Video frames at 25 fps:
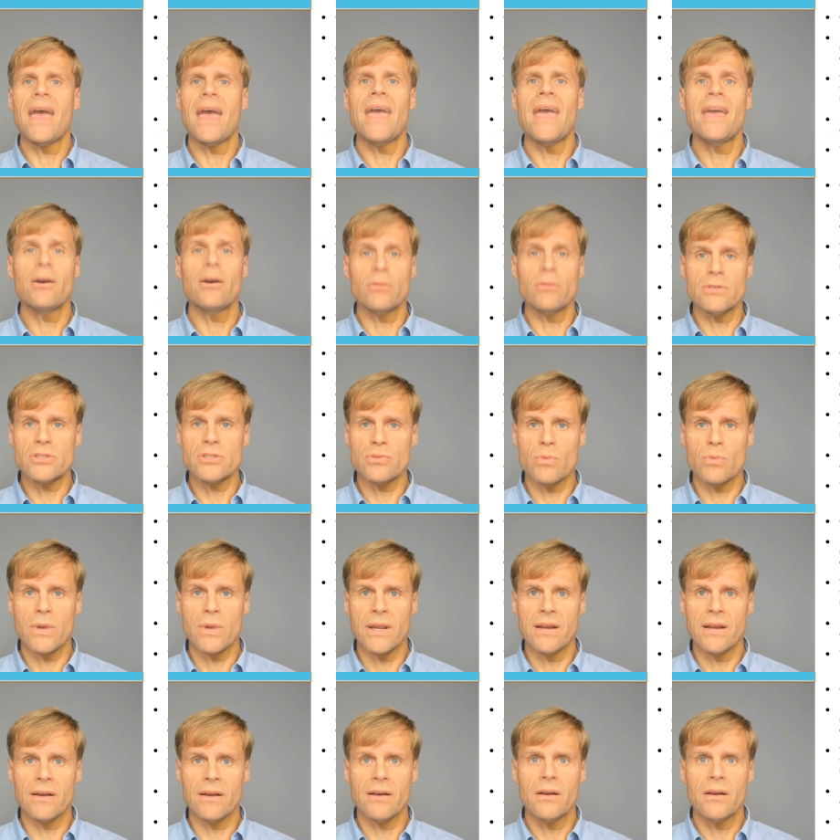
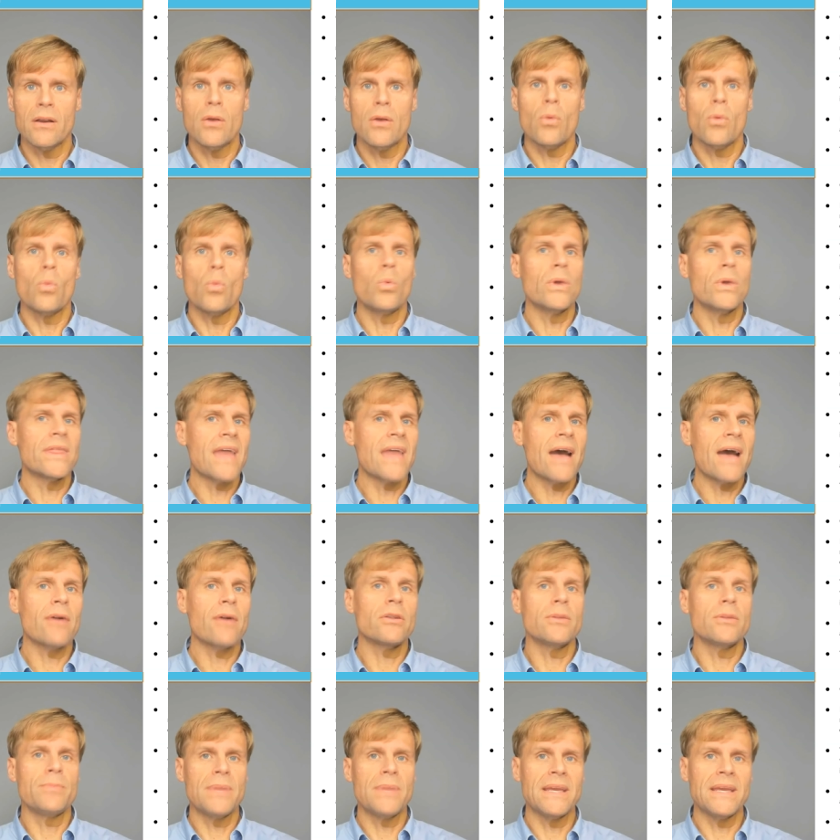elsewhere without
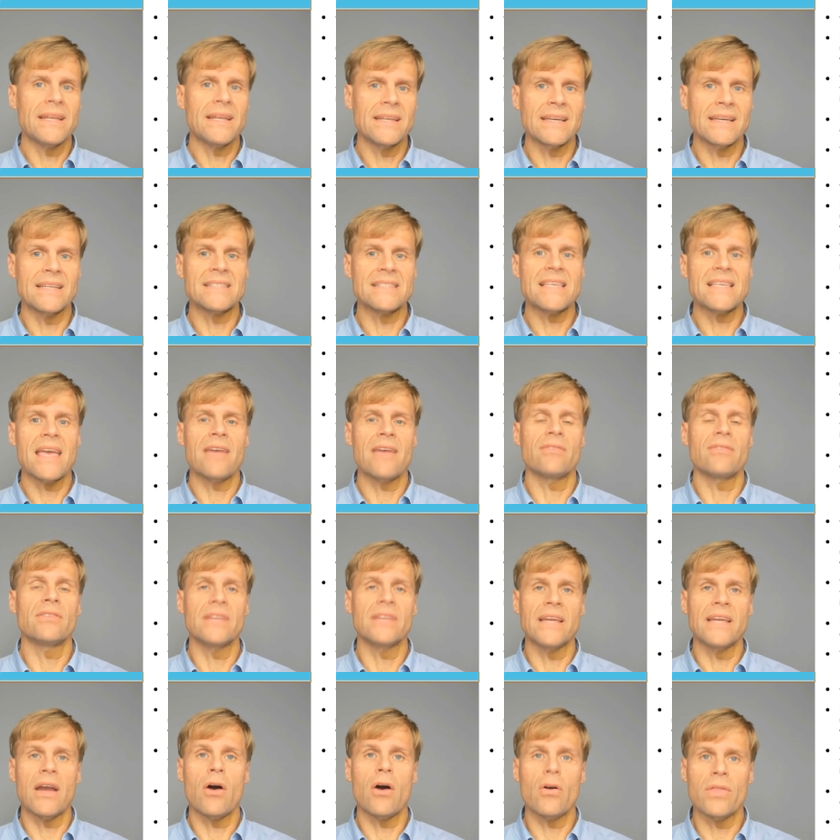depending as
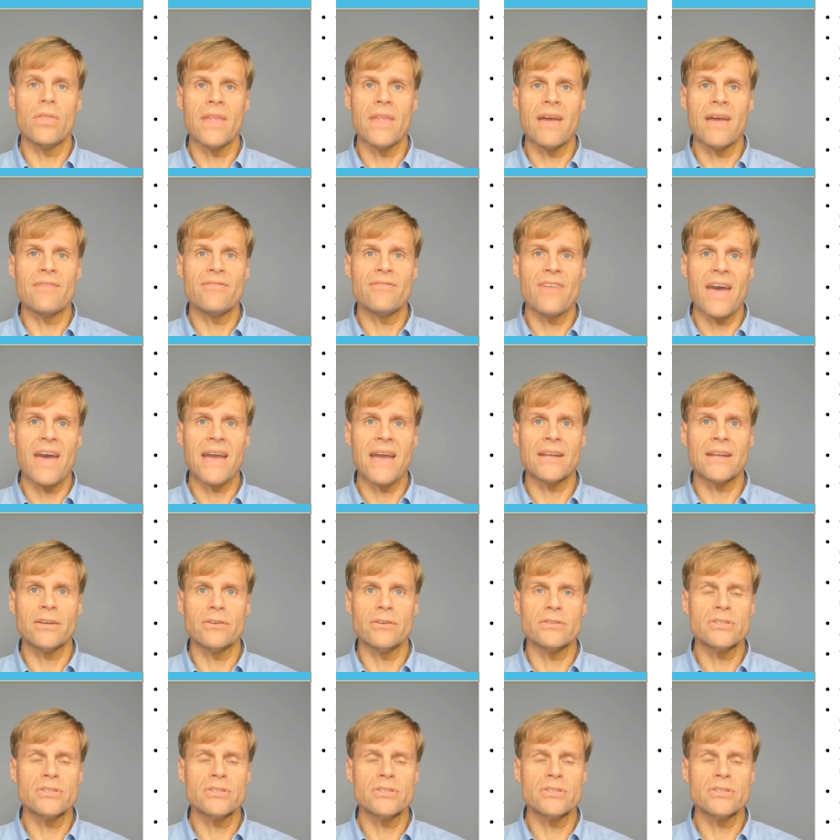heavily on that factor,